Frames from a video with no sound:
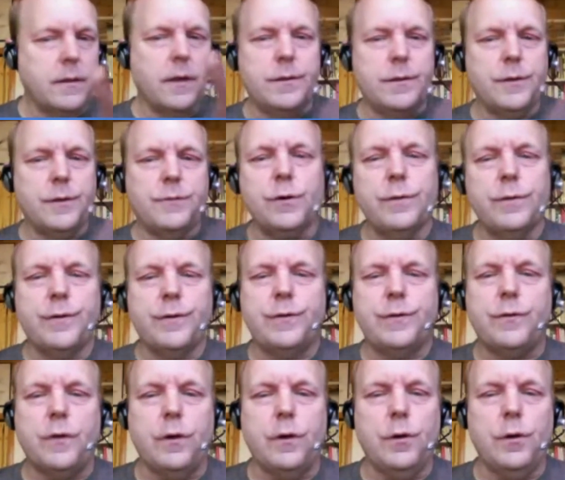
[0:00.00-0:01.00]
The
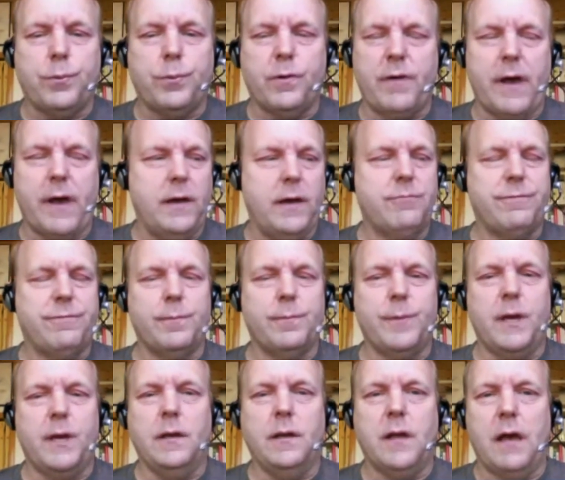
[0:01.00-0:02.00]
service that you provided for
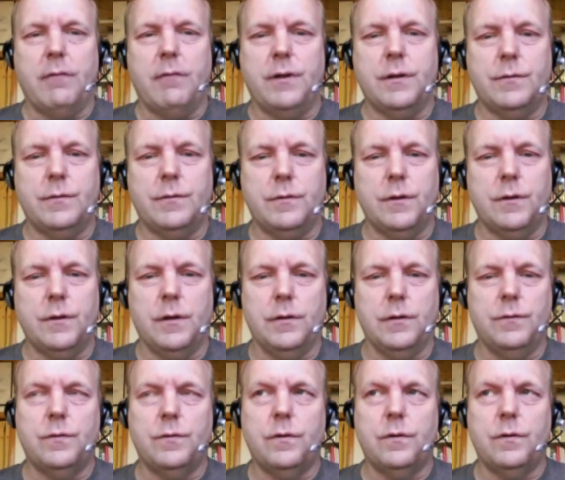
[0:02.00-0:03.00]
me, David,
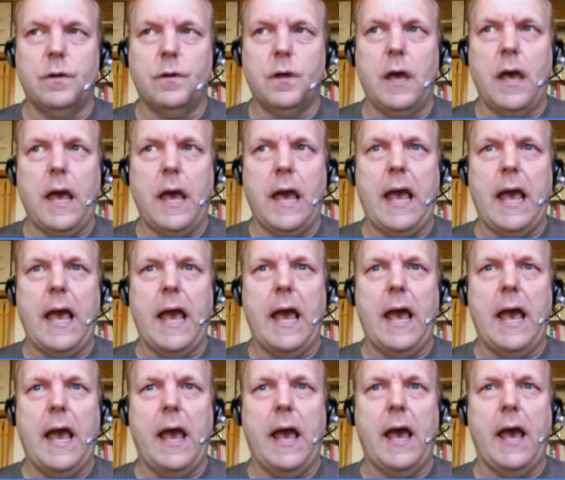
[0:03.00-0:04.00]
is
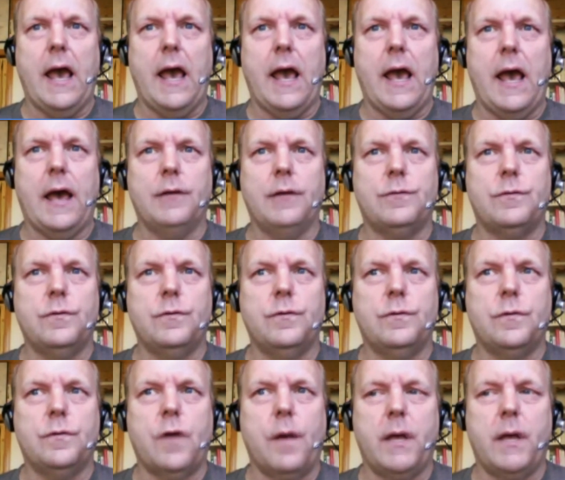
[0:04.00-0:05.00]
as
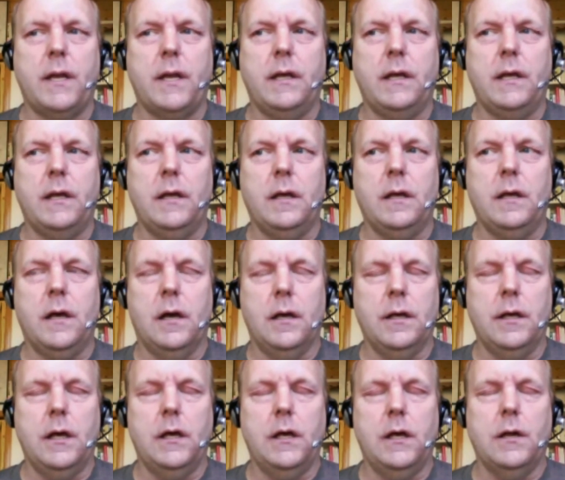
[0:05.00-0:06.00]
somebody
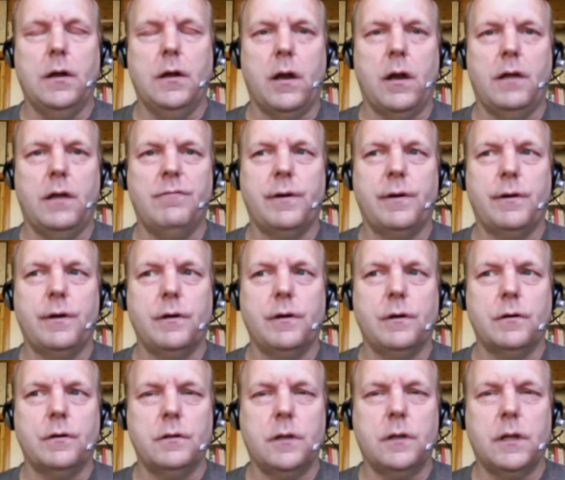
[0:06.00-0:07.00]
in on it very
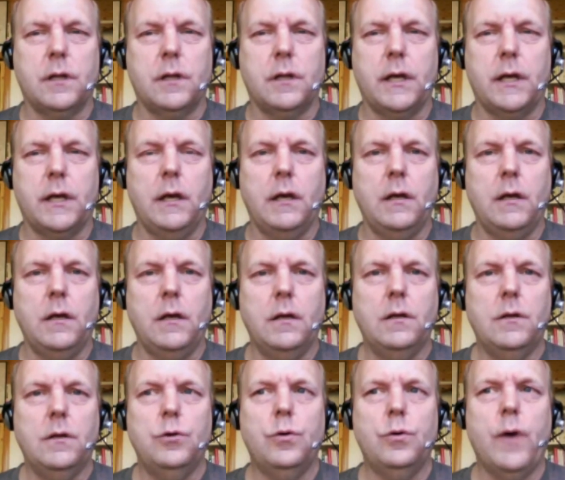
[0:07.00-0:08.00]
early
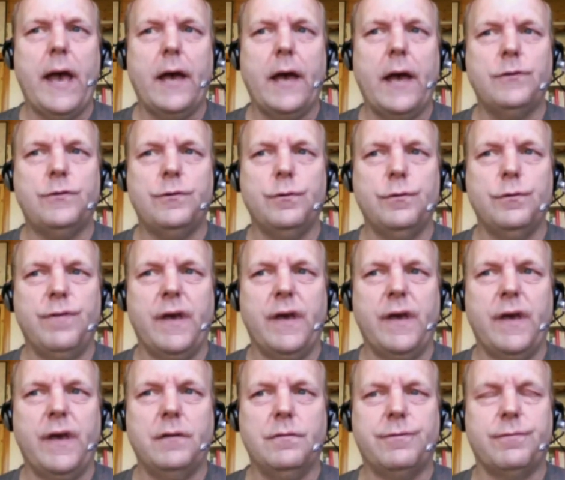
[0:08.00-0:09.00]
who had to
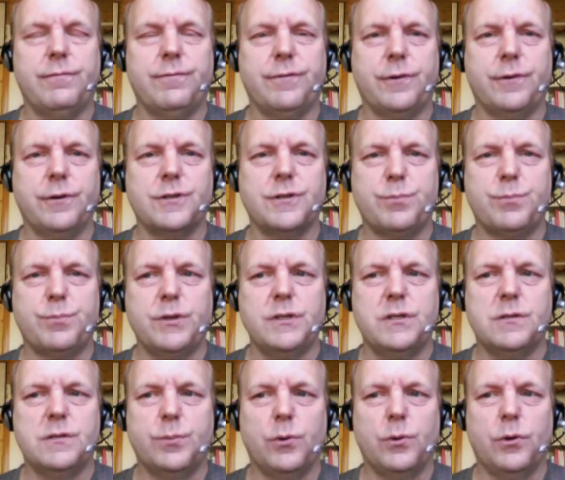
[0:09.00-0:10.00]
invent from first
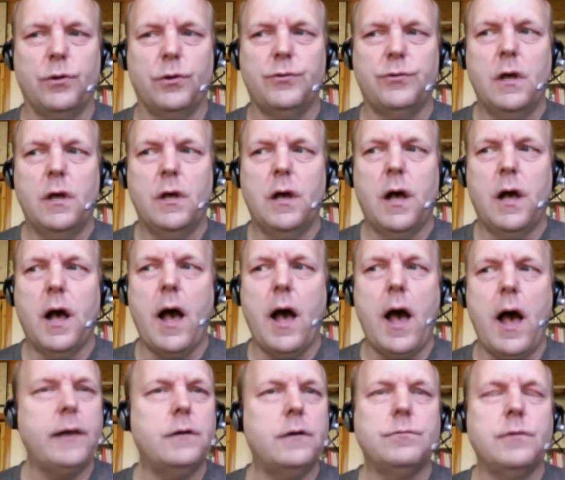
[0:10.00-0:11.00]
principles.
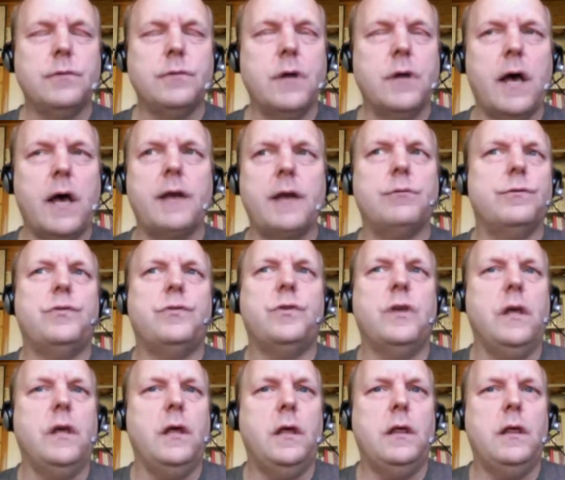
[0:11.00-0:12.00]
I don't
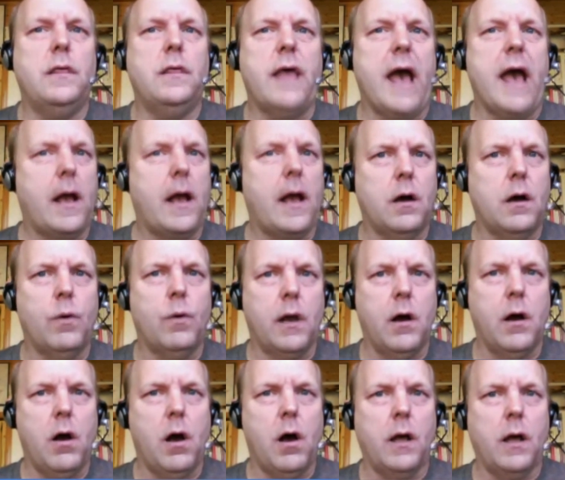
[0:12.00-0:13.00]
see that
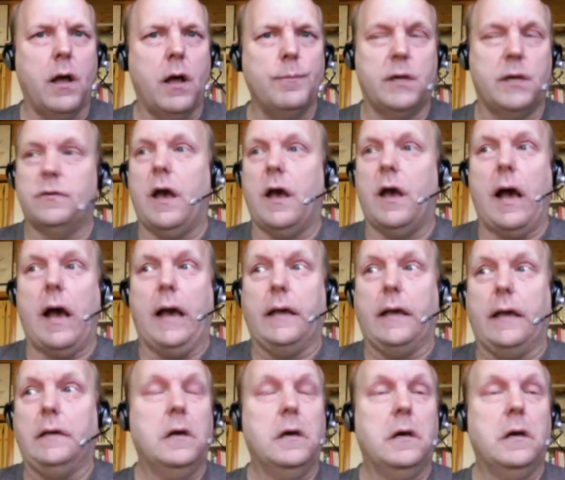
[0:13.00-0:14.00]
going on, because
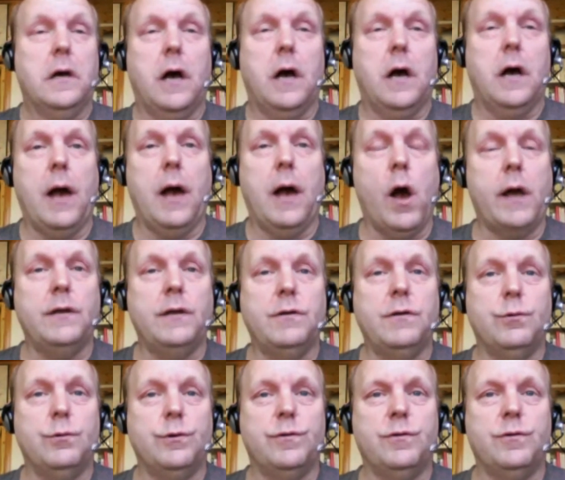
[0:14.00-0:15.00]
I walk
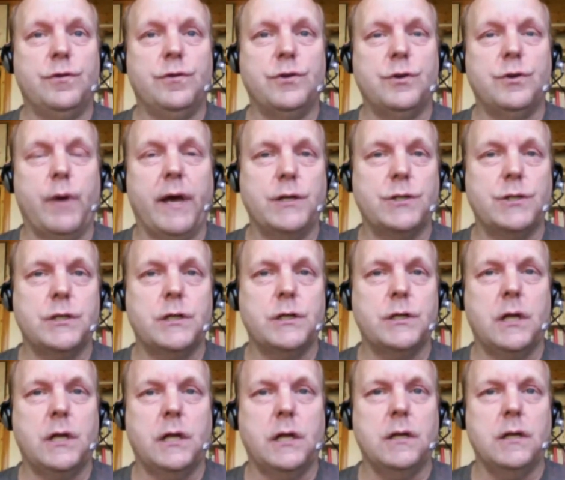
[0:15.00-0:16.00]
into a
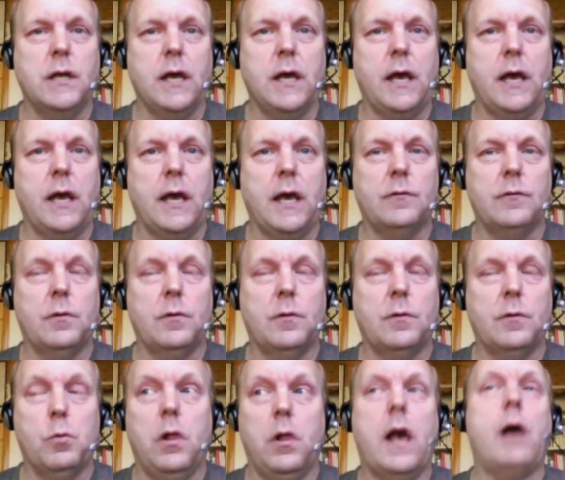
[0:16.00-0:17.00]
situation and I say,
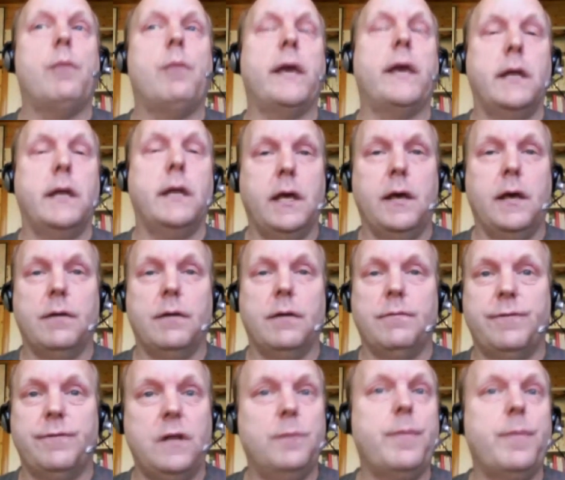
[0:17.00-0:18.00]
well, how am I going to
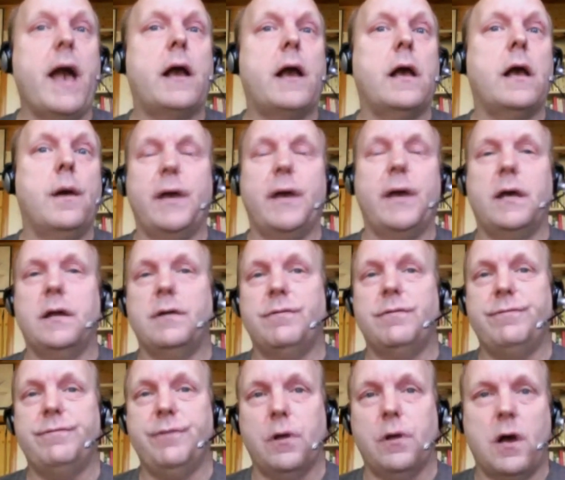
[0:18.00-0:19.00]
get feedback? How am I going to
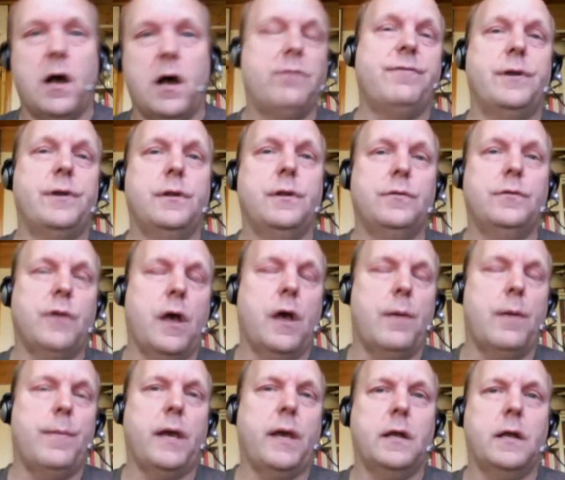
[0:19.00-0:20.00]
feel confidence? How
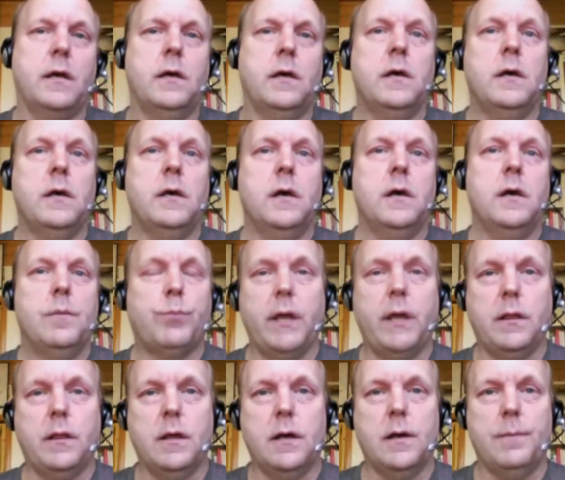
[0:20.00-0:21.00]
am I going to
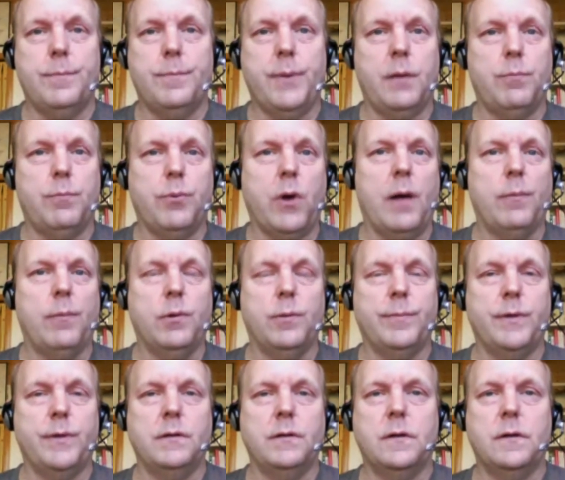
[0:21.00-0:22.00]
break the big
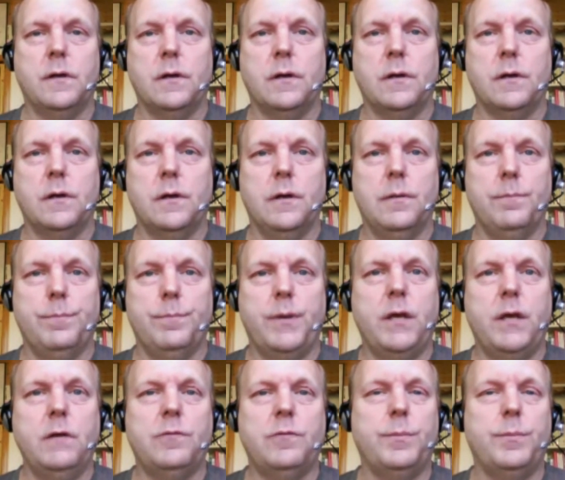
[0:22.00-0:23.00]
problem into
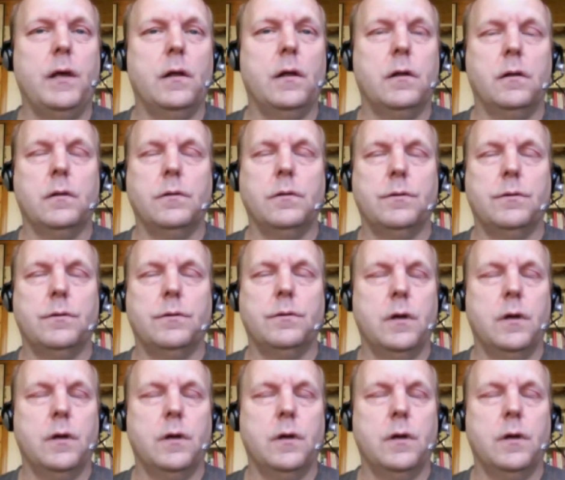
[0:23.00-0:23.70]
piecemeal,